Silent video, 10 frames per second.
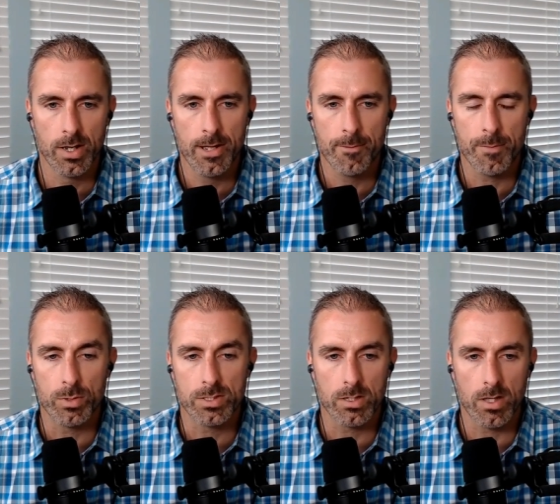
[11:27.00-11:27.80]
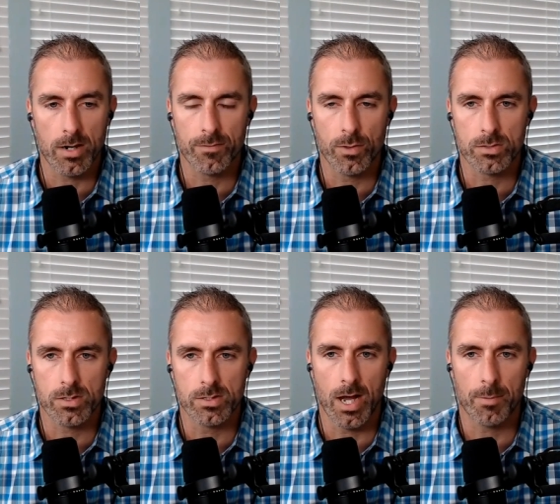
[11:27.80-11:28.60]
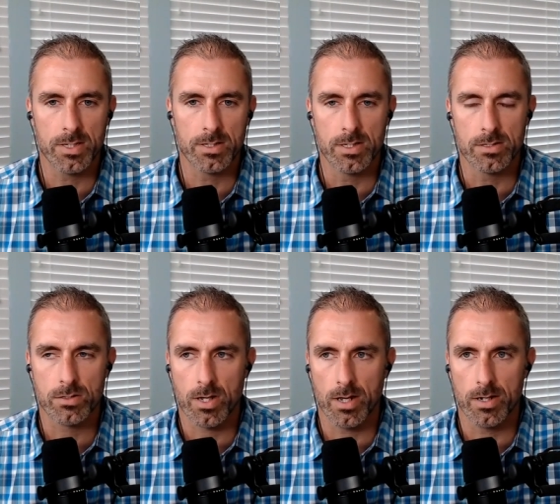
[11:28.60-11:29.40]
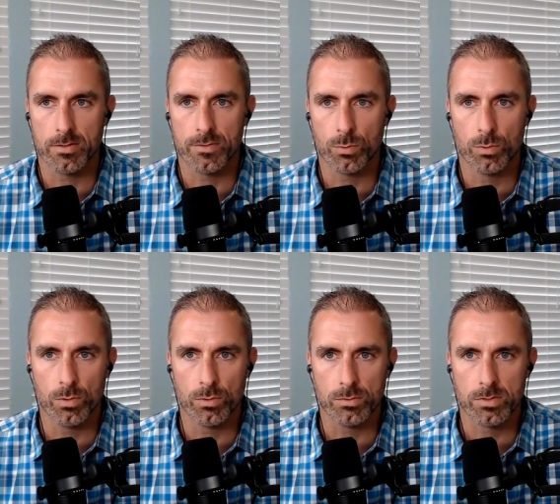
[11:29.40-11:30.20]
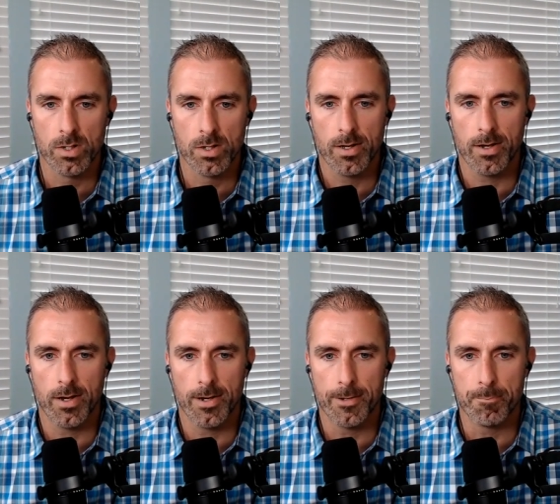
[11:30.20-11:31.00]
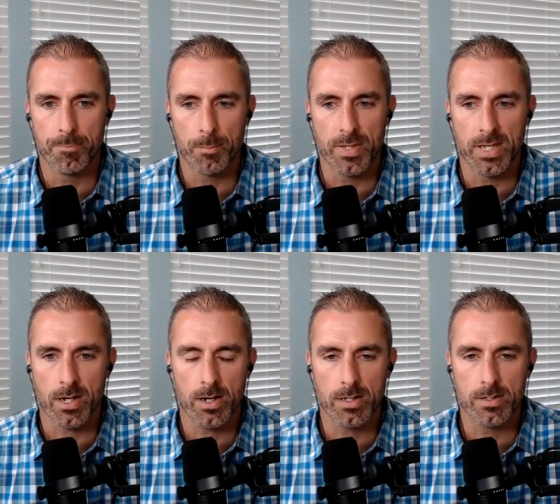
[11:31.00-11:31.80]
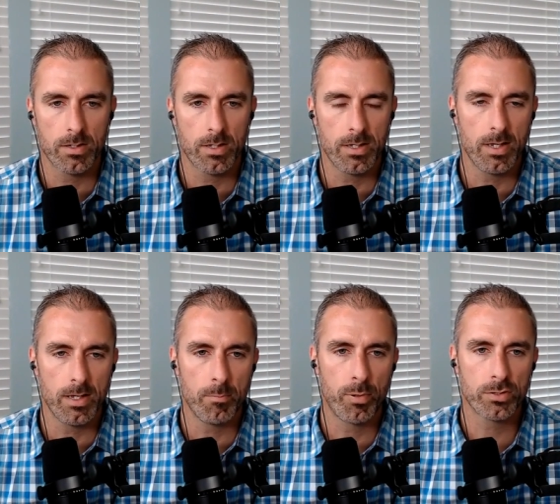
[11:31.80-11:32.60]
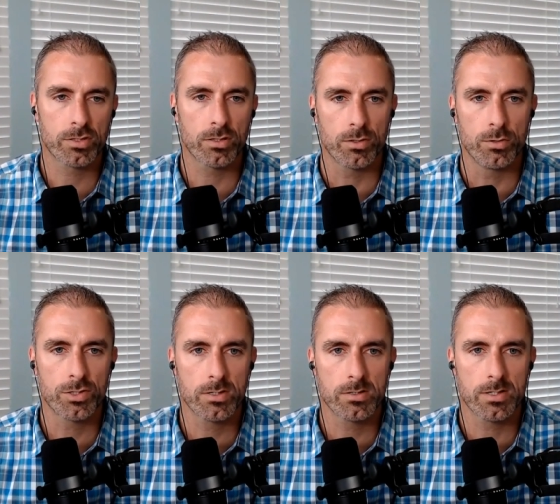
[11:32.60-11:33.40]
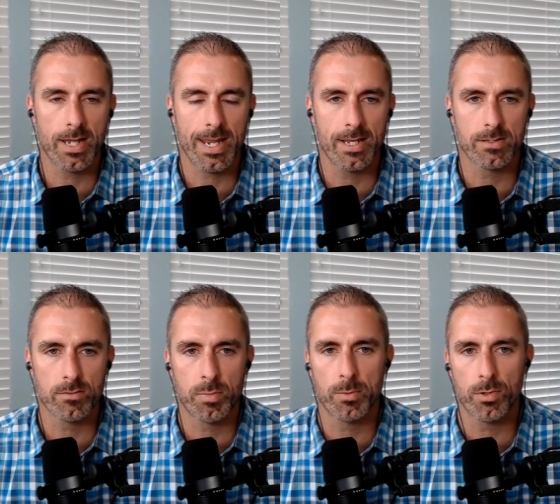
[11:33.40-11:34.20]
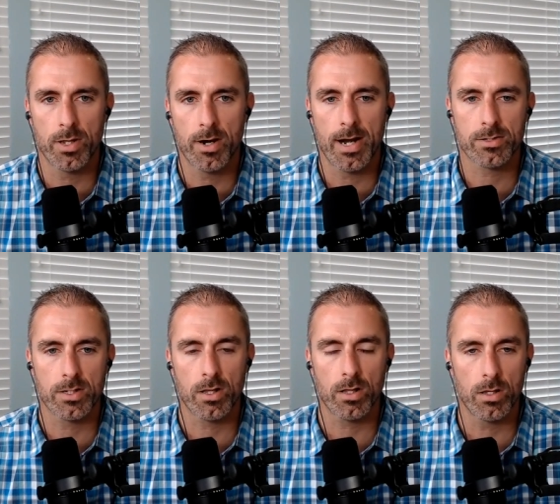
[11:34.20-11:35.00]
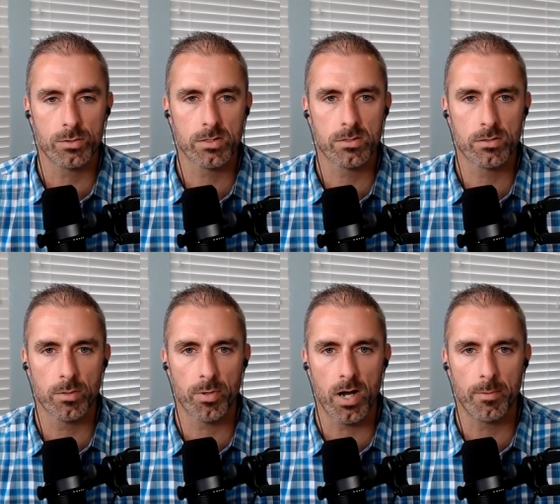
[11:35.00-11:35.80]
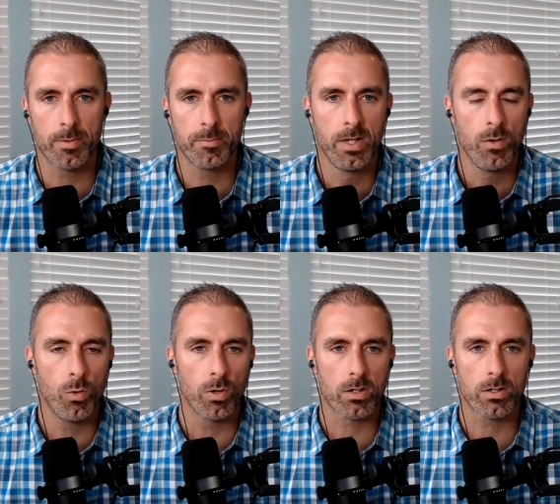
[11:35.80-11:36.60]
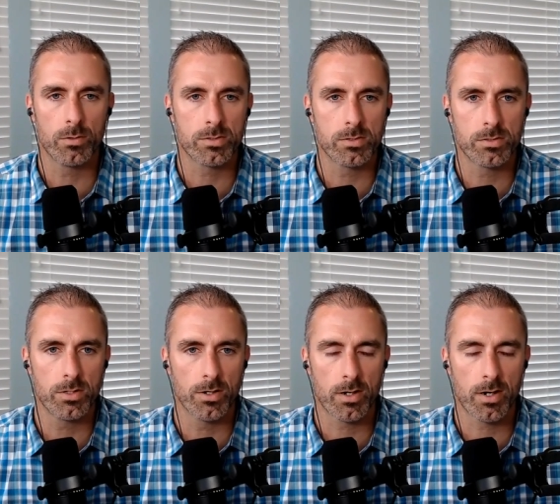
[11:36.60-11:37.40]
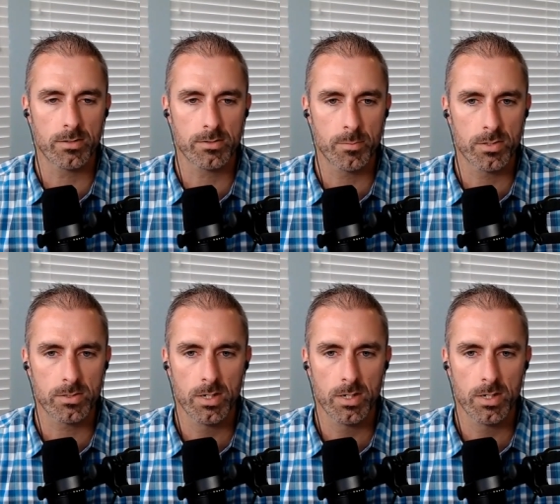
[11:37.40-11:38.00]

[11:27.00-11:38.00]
And we see a lot of folks adopting these kinds of tools because it puts solutions in the hands of people that are actually closest to the problem or closest to your customers.